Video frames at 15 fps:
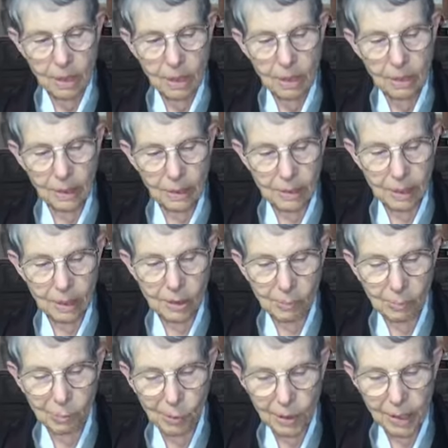The essential
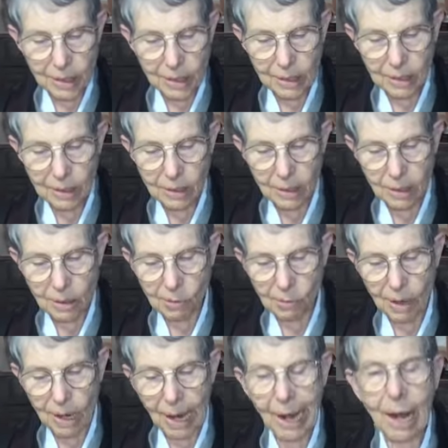point is to know
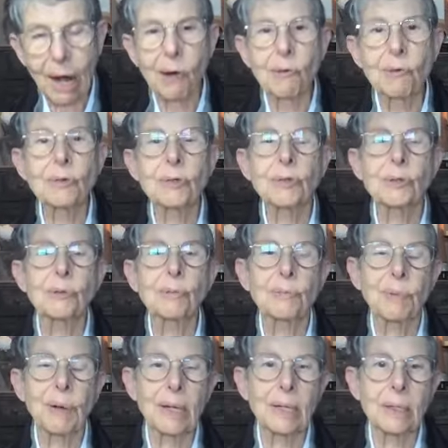how to
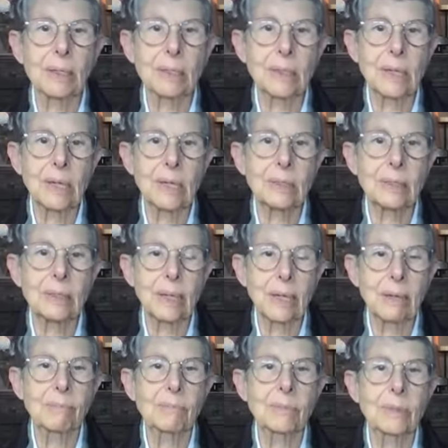recognize
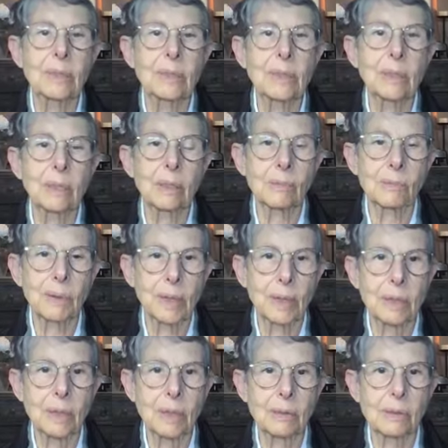empty
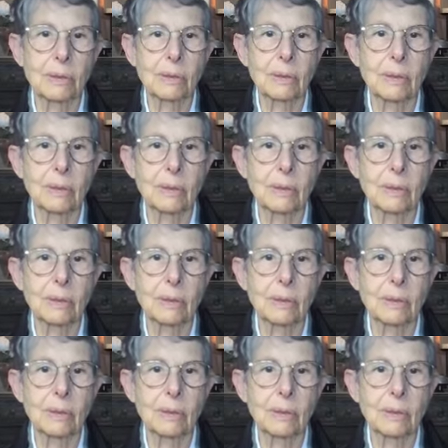awareness.